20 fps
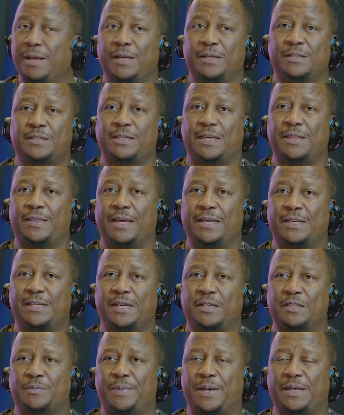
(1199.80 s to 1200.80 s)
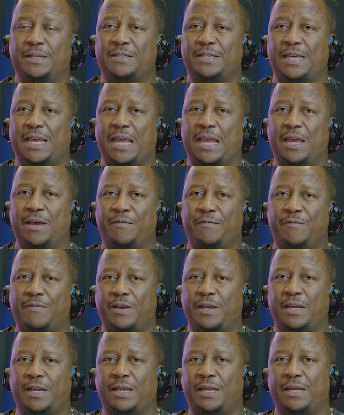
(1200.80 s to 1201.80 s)
said that he expects
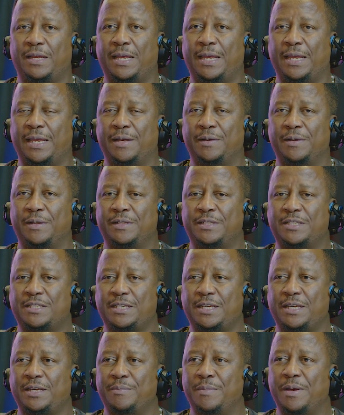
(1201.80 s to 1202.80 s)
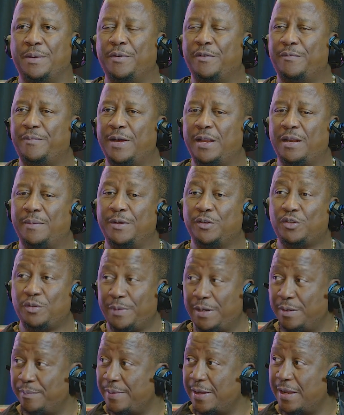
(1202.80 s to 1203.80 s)
every ANC member of parliament to
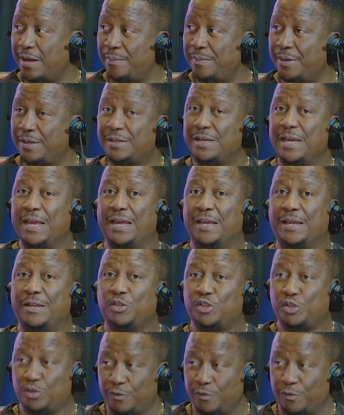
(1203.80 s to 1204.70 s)
be in parliament to